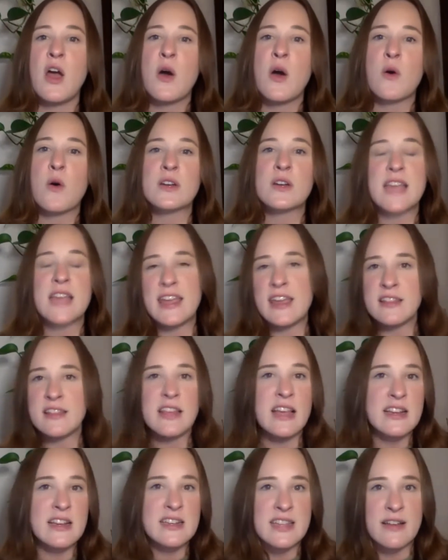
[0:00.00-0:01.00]
or taking
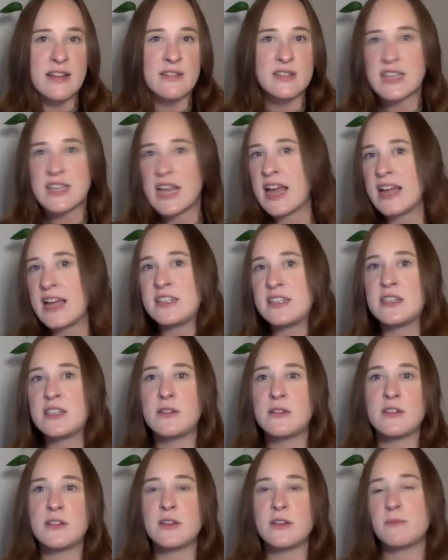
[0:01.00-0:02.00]
things they've said
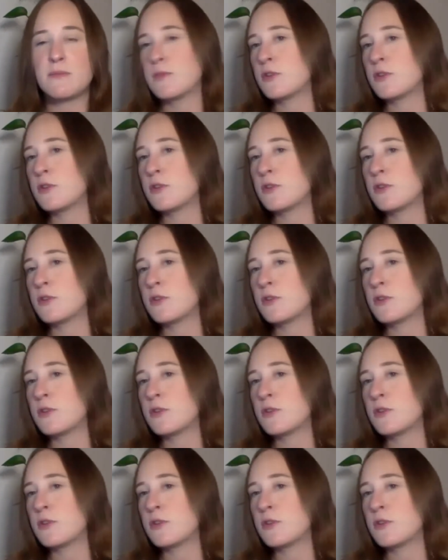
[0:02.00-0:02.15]
to